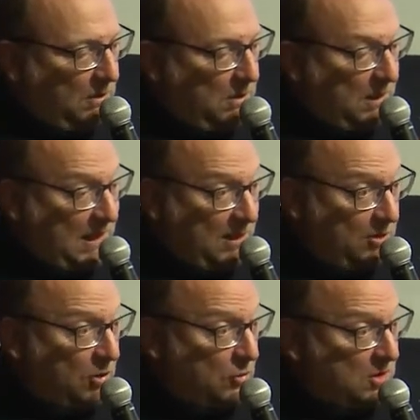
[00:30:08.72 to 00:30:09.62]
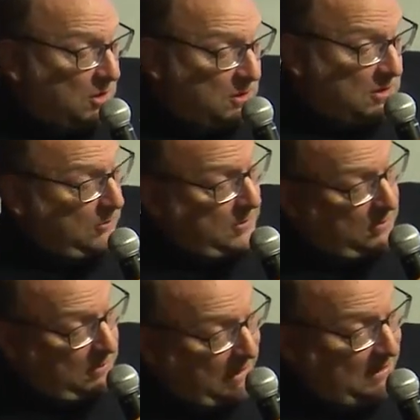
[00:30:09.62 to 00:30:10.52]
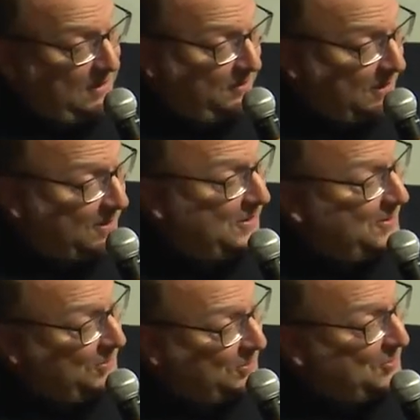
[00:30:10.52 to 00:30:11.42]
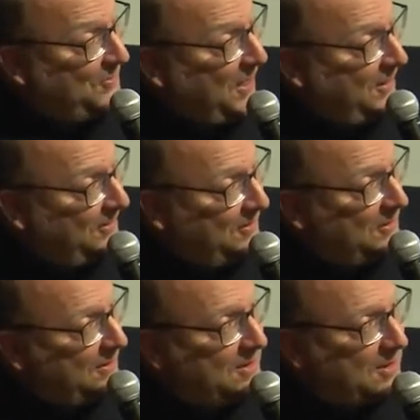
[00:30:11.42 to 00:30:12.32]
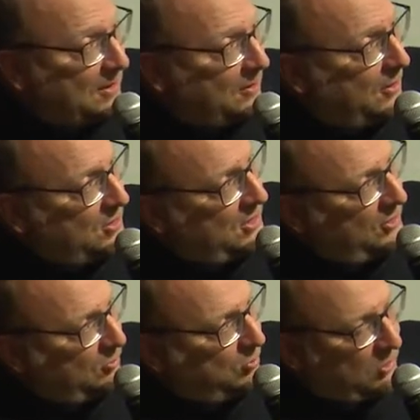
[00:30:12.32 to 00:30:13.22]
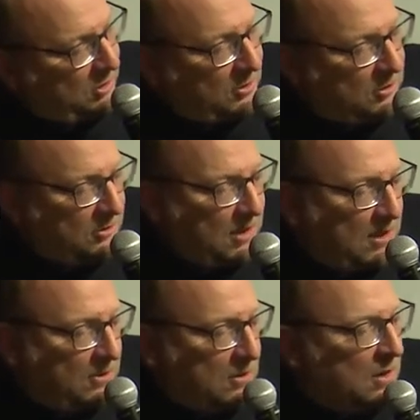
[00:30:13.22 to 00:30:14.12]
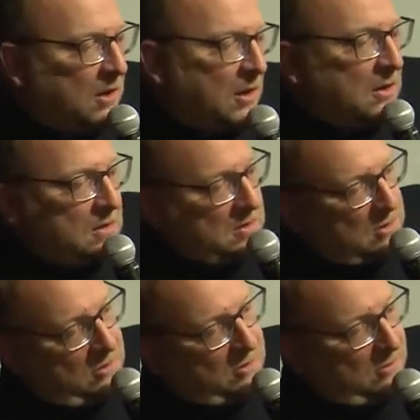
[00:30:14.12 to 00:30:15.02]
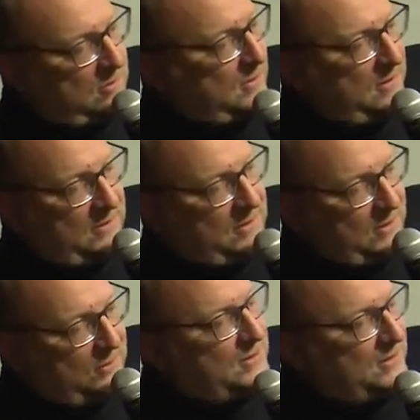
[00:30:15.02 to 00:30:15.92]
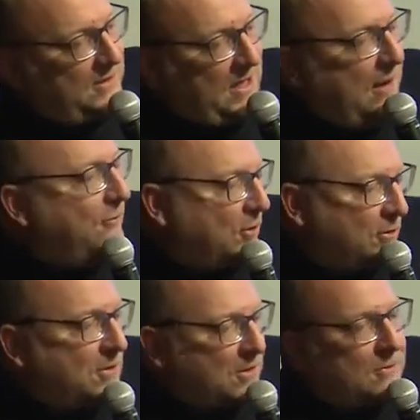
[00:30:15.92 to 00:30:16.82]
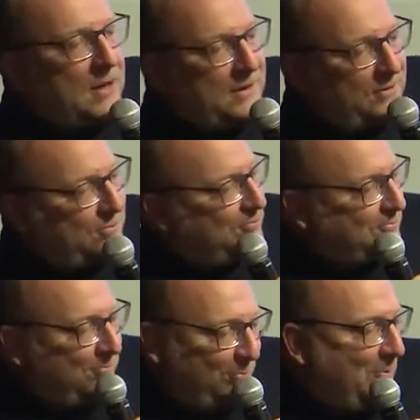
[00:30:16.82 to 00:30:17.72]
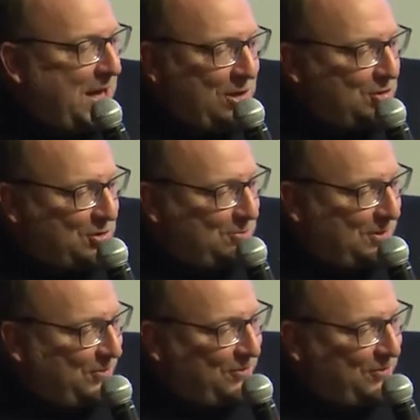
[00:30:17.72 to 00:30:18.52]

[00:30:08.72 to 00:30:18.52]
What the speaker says: Again, in those years, it was really difficult to find even this technology and to put it all together. So, you know, the effort was quite major, but